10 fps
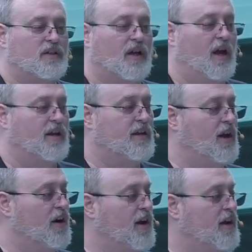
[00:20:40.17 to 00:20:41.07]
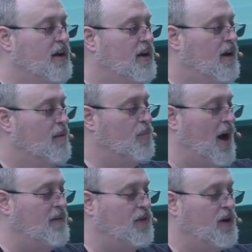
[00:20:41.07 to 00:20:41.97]
So today, as we're
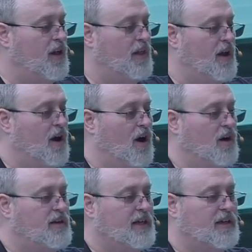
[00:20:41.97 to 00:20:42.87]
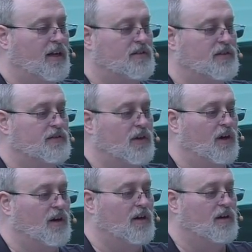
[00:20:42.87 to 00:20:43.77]
out here, if God is working in your heart and you want to
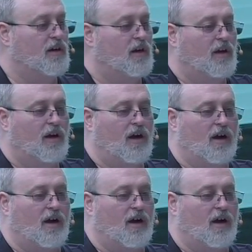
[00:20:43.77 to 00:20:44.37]
get baptized,